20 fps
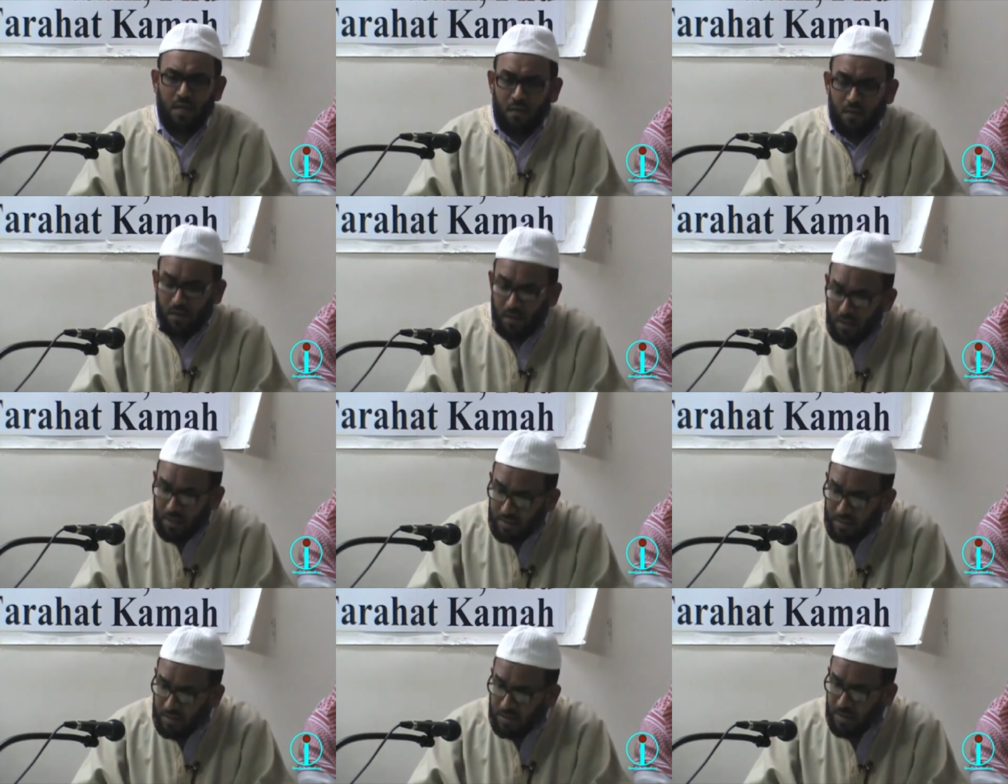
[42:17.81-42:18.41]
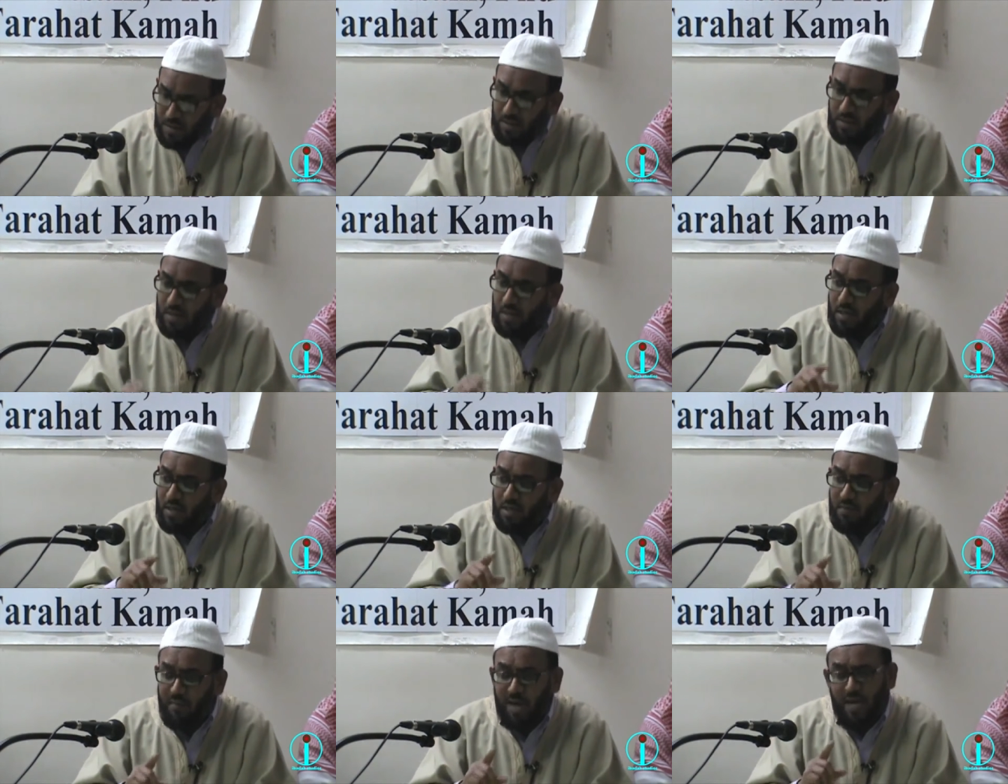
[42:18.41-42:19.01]
Constant
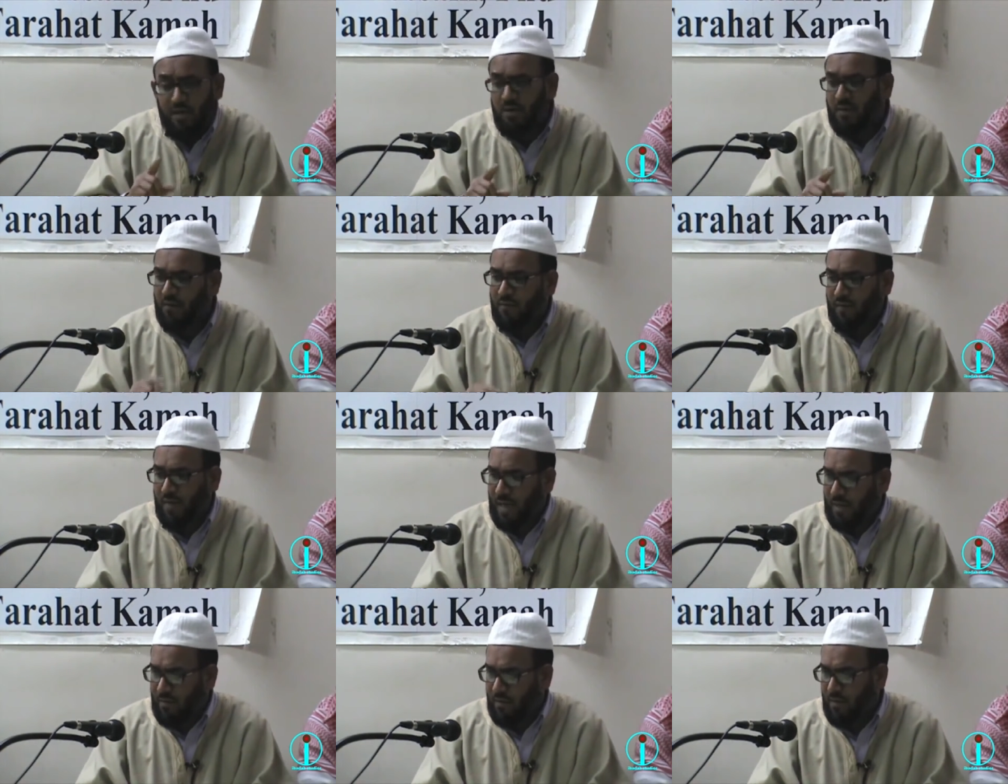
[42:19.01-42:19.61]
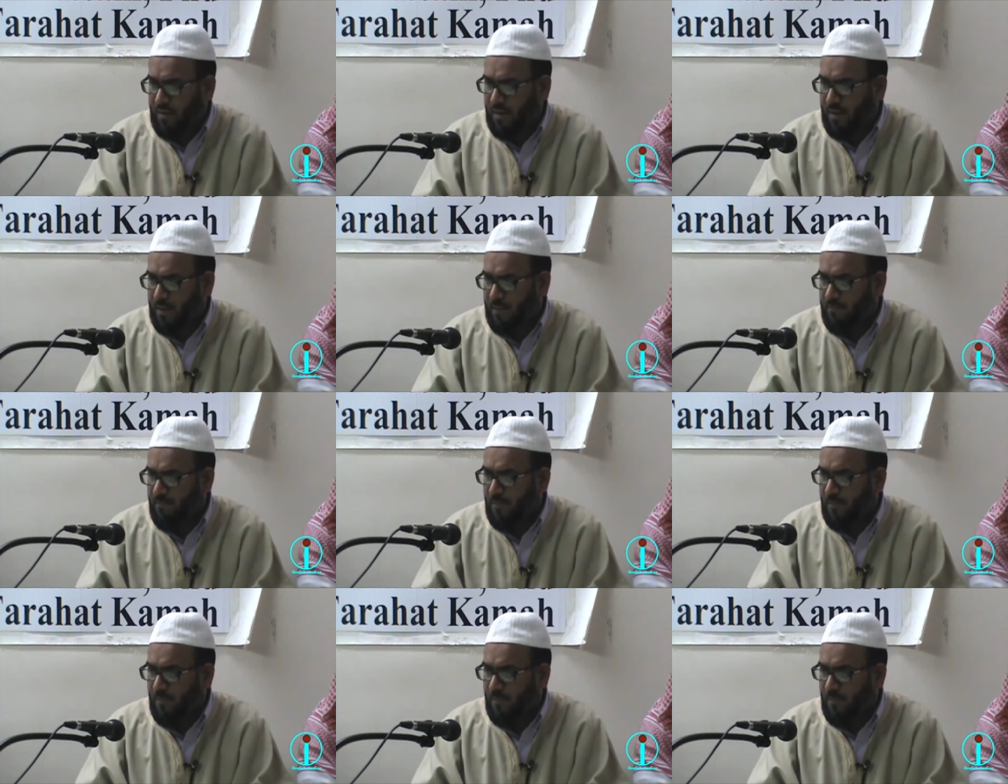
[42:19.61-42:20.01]
reminder of death.